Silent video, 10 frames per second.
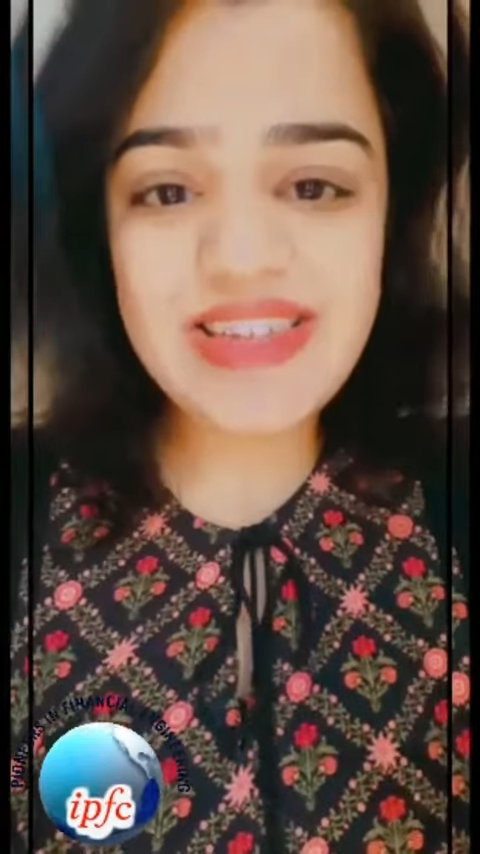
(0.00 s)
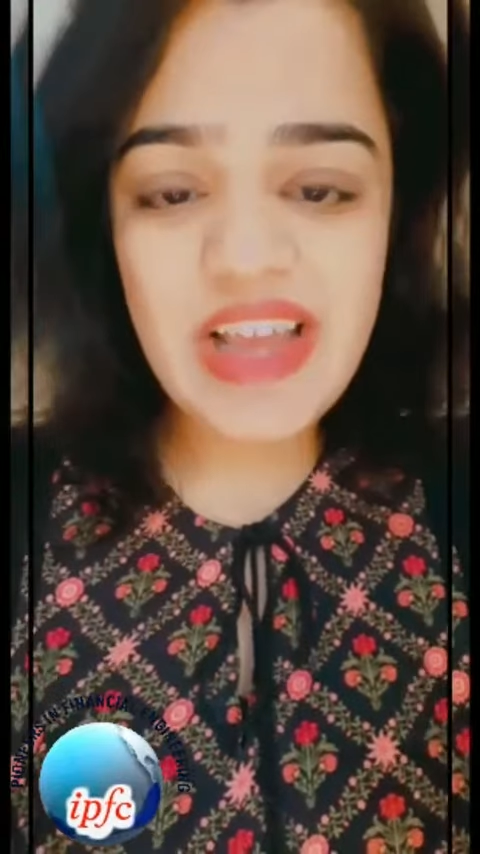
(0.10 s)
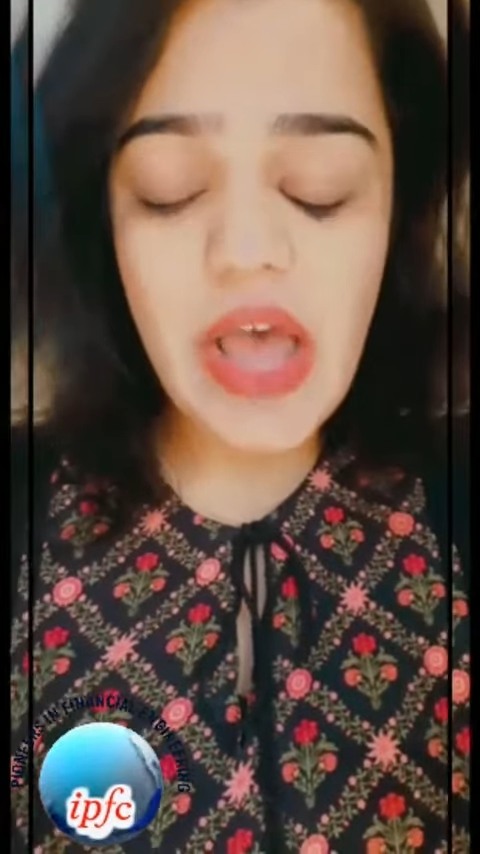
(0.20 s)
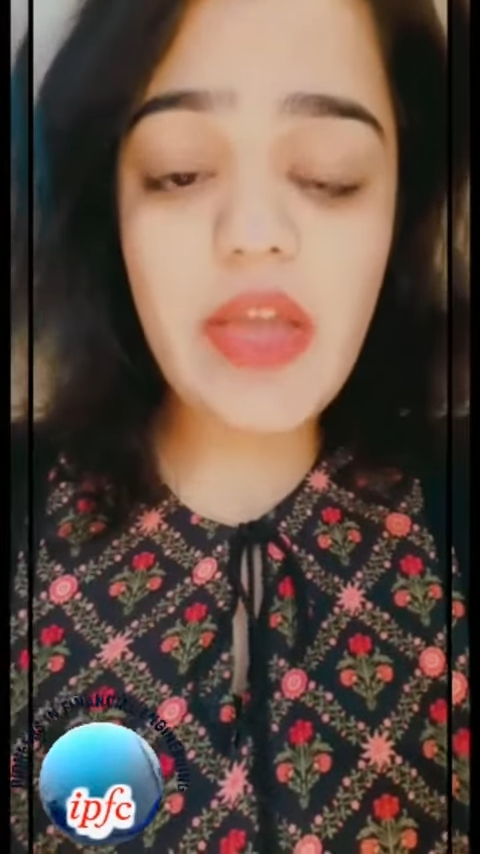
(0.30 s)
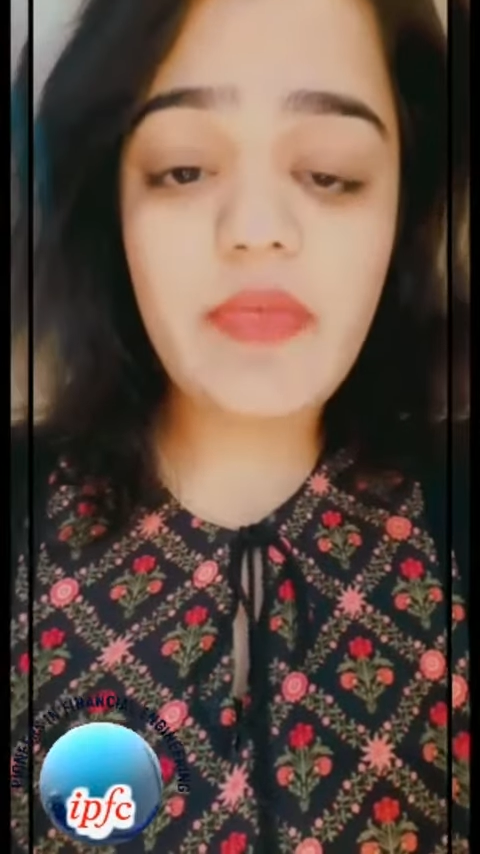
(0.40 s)

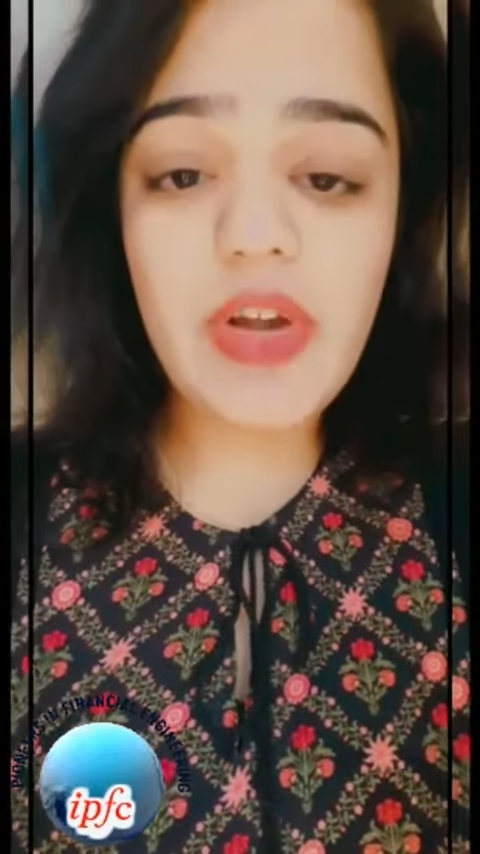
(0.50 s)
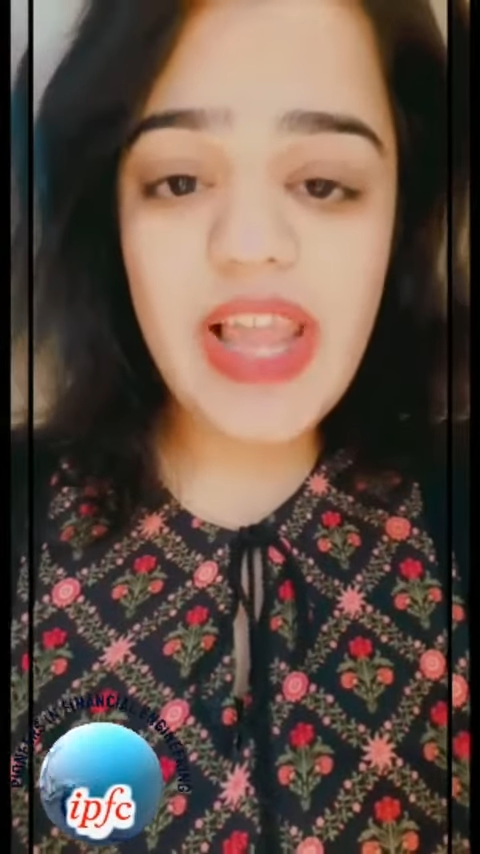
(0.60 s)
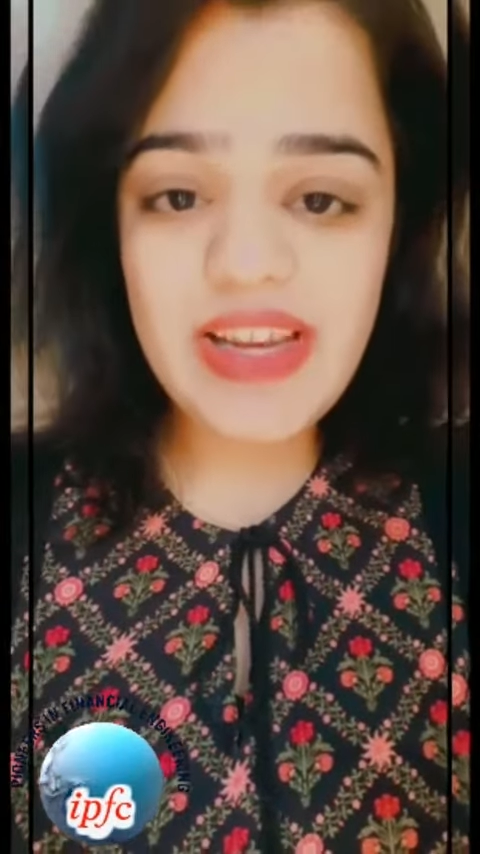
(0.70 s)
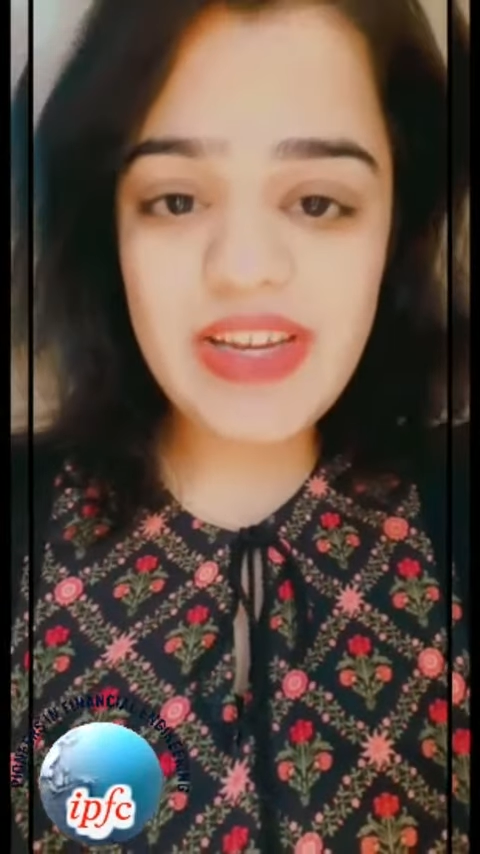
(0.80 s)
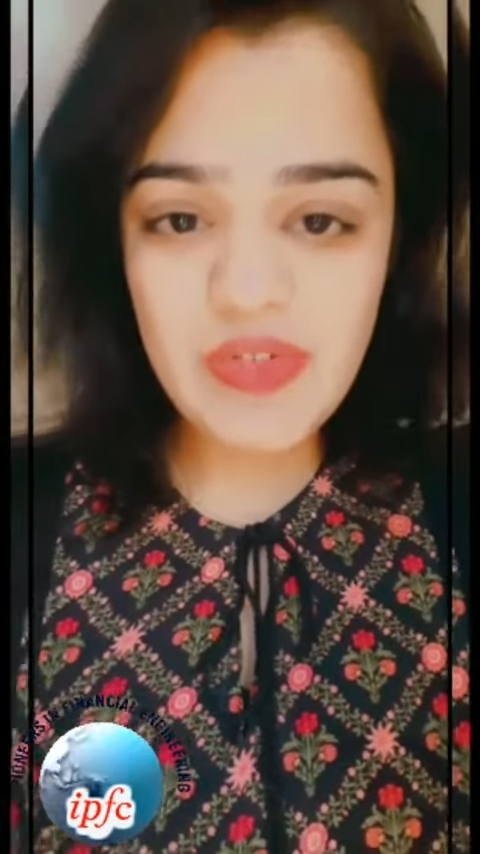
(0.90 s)
i would
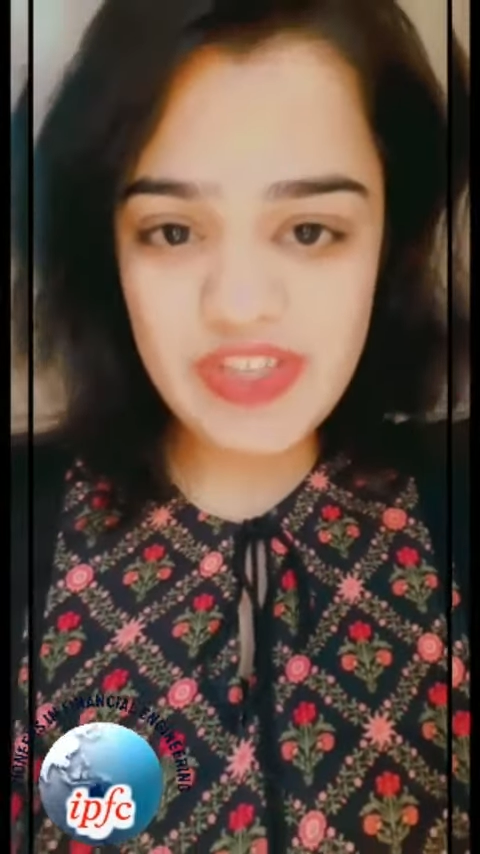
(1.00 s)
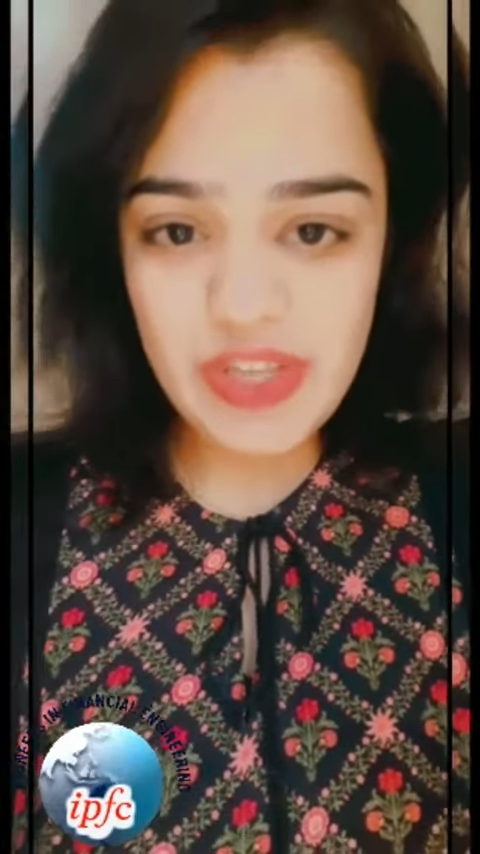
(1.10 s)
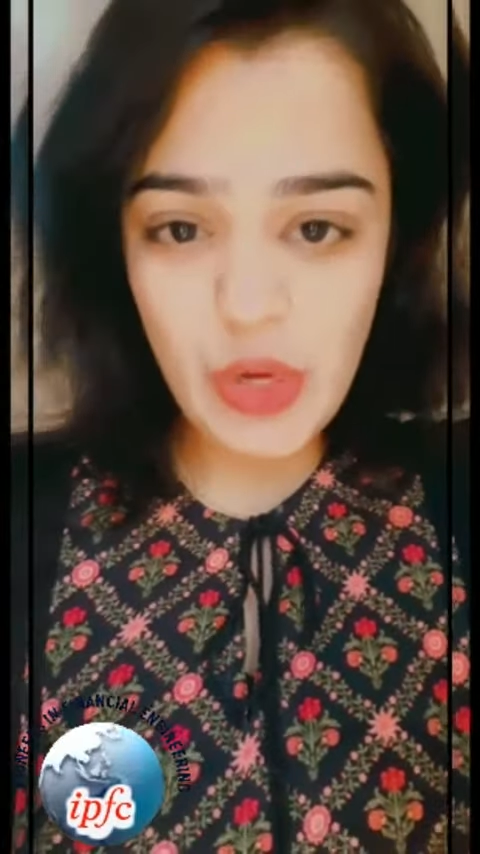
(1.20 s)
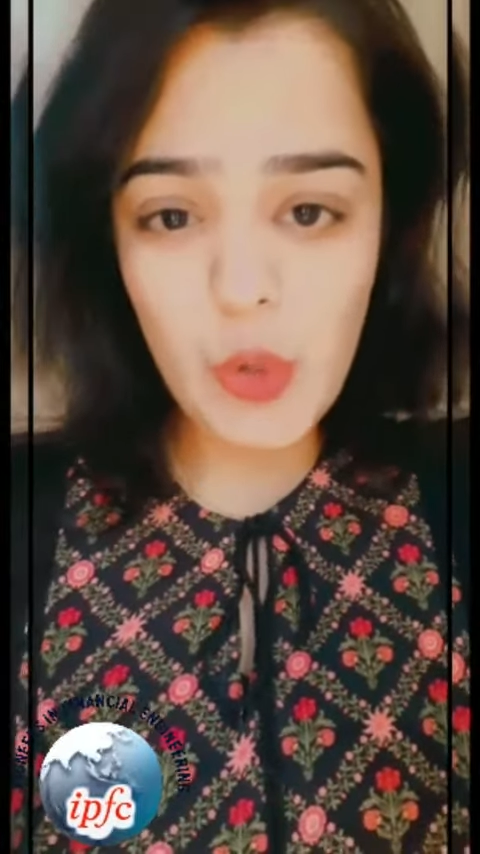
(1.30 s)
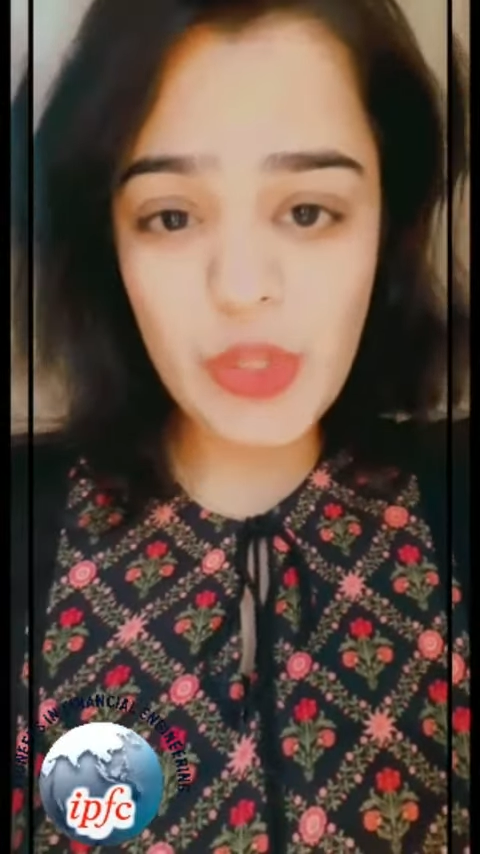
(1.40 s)
like to say
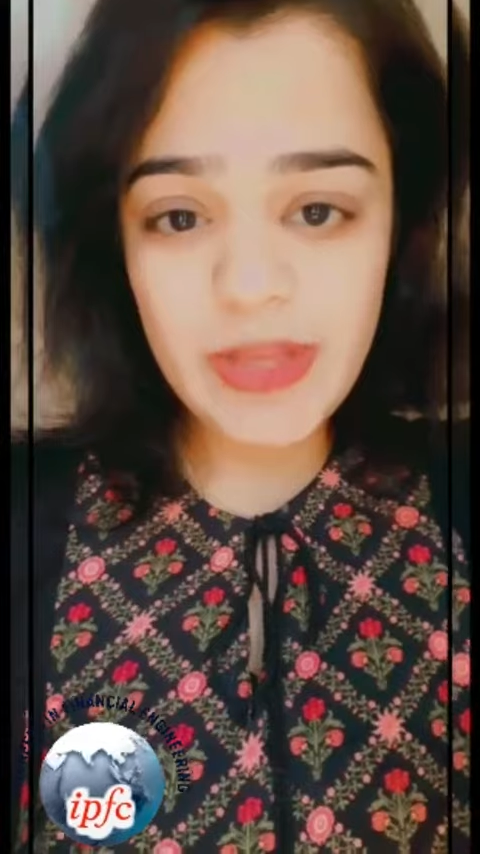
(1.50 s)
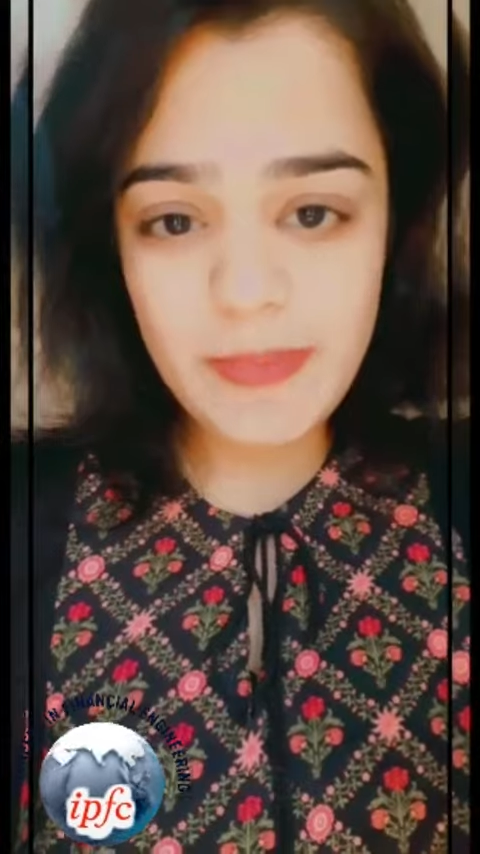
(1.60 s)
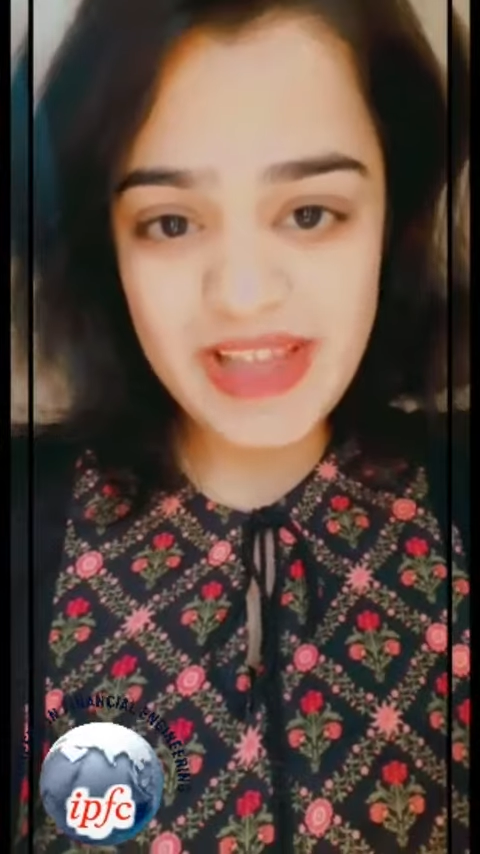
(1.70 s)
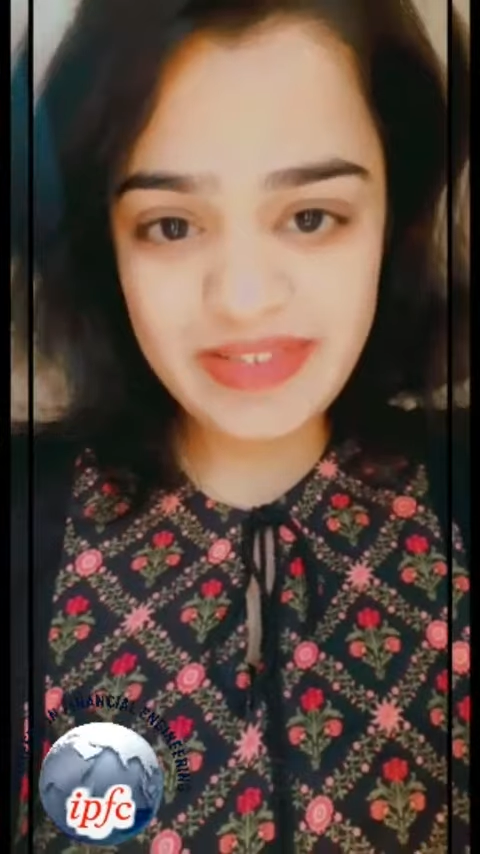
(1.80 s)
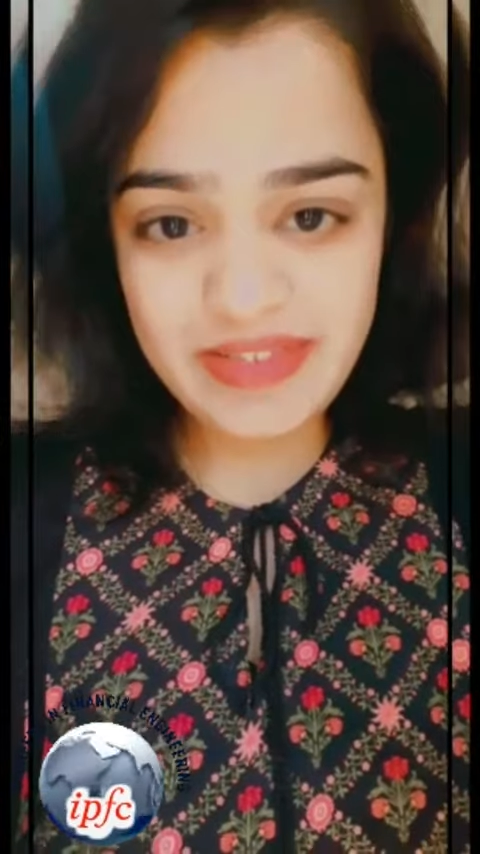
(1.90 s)
all the
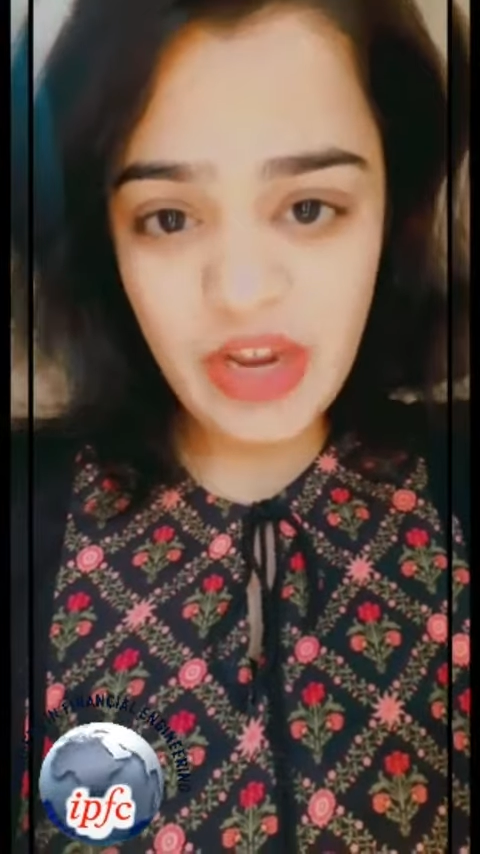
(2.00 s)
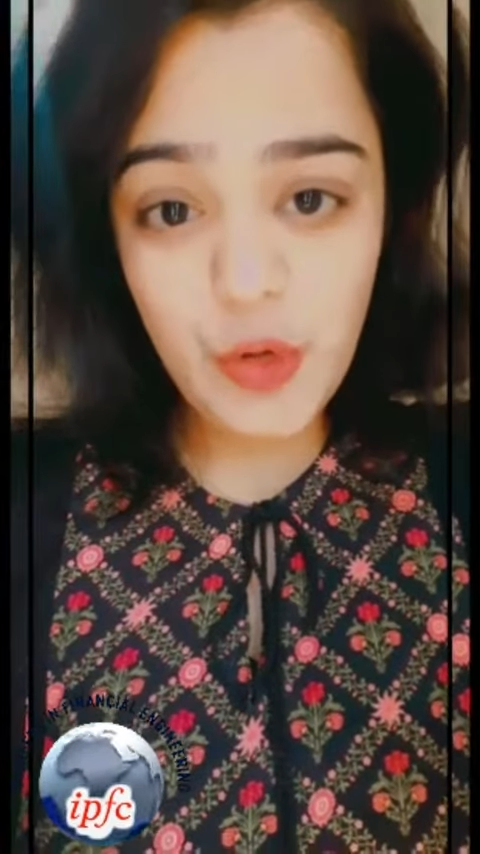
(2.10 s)
best